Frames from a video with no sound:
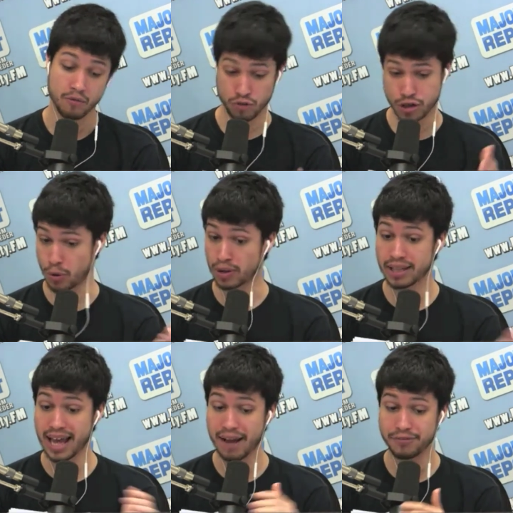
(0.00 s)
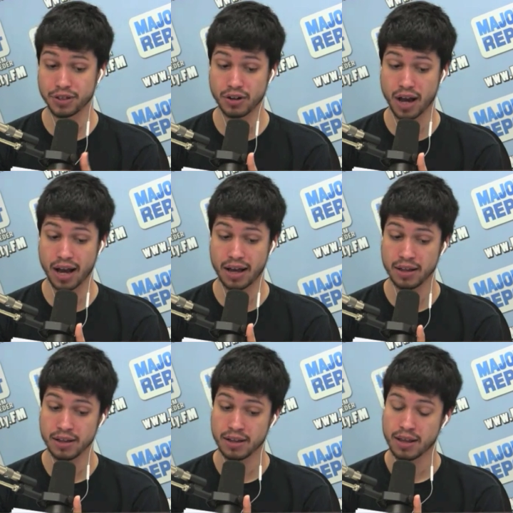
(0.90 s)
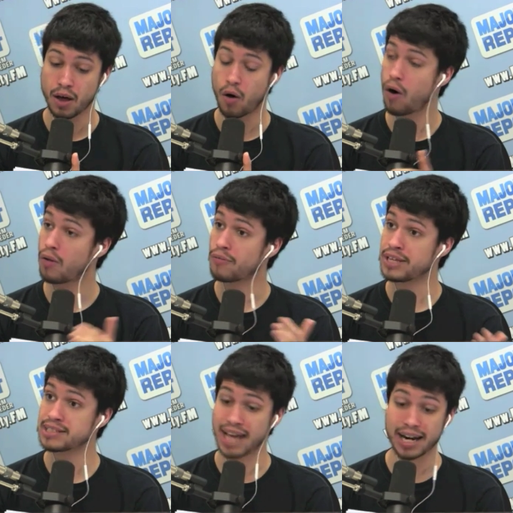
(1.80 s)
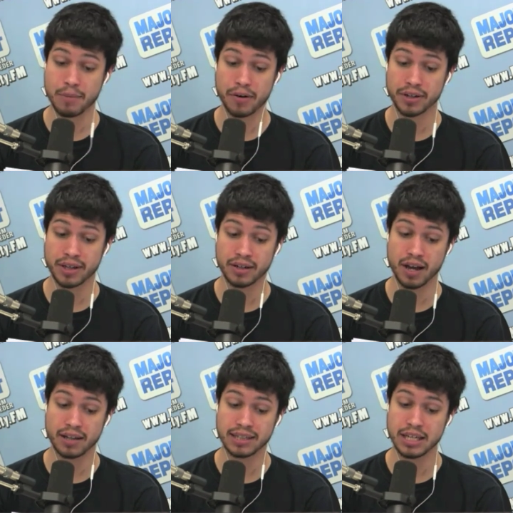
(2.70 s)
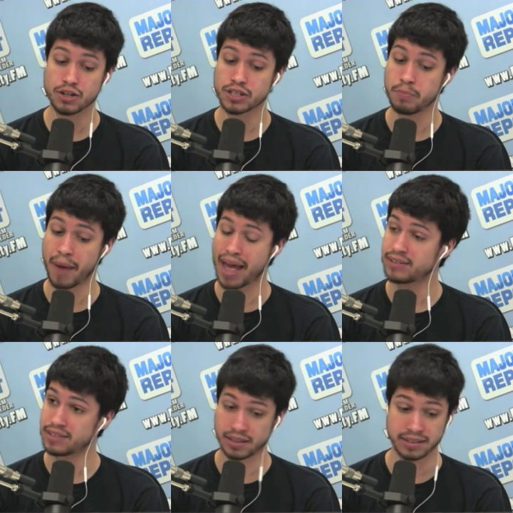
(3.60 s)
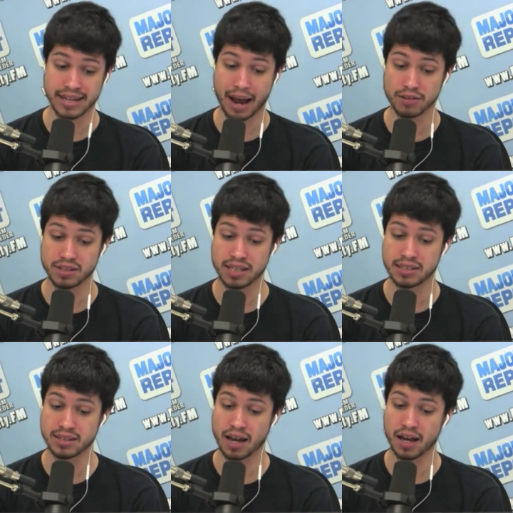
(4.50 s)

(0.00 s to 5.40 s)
shortly after these Latin American leaders met to denounce these...